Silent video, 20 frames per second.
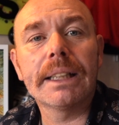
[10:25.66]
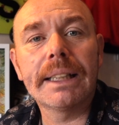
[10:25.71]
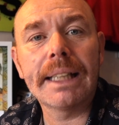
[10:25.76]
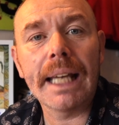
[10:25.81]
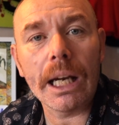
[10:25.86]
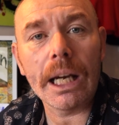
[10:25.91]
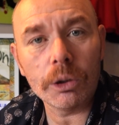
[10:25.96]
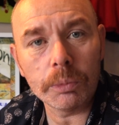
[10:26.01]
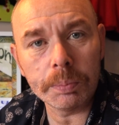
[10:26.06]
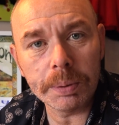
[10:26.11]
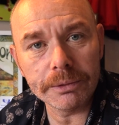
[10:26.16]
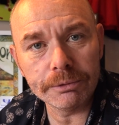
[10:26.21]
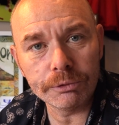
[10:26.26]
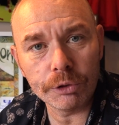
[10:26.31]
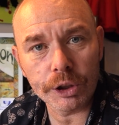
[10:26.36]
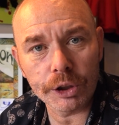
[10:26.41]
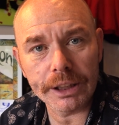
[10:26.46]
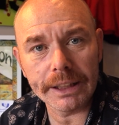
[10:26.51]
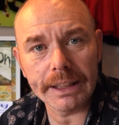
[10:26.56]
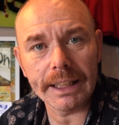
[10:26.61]
get up
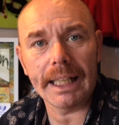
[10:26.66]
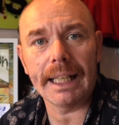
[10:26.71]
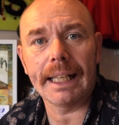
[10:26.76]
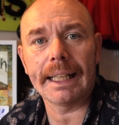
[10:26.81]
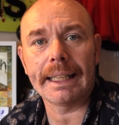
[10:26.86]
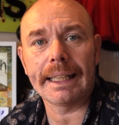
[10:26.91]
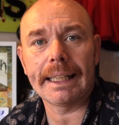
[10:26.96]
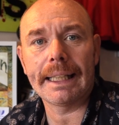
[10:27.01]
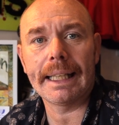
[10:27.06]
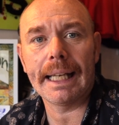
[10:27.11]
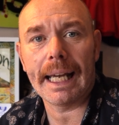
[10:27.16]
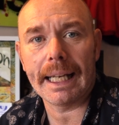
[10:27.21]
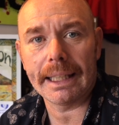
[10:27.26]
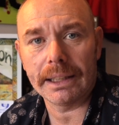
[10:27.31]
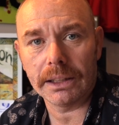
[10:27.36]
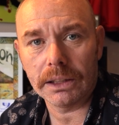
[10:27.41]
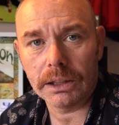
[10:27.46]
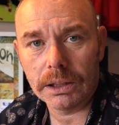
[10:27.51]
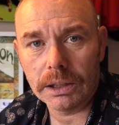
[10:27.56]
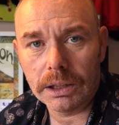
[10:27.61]
and running
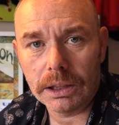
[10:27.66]
again.